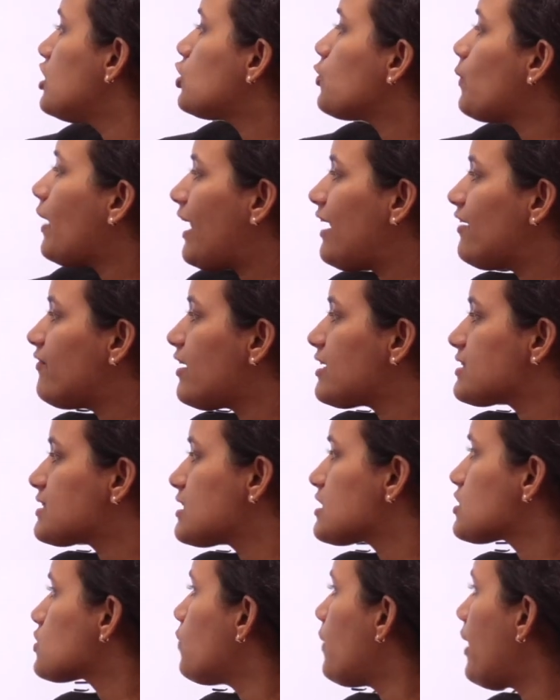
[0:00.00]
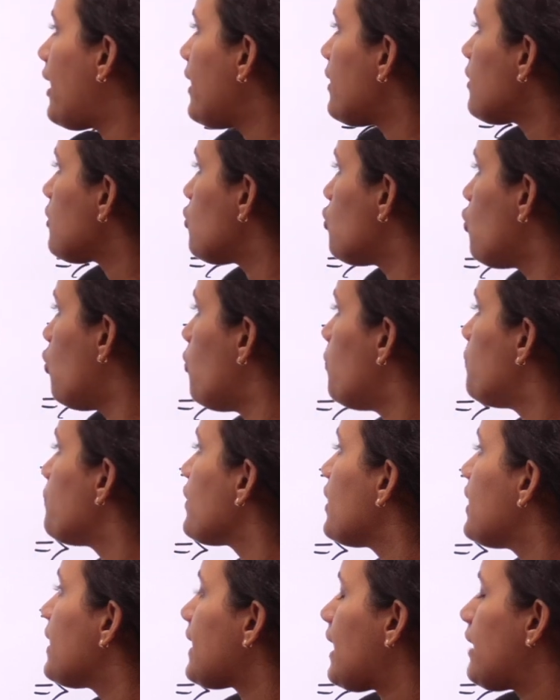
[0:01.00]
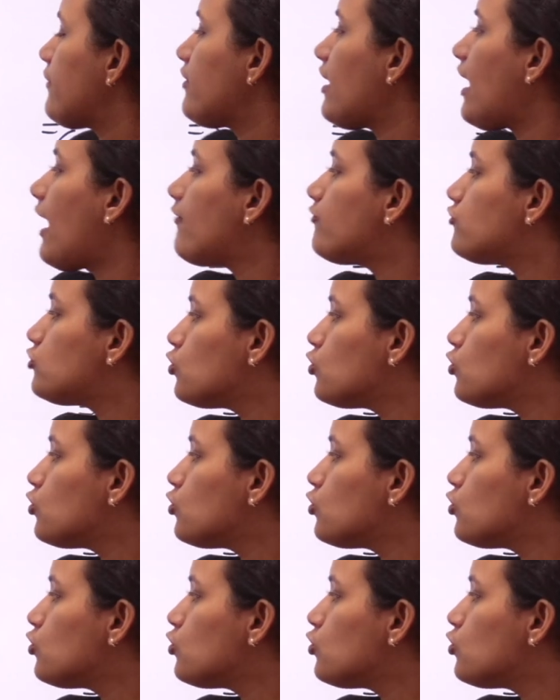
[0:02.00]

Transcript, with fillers: 12 as a square no can we have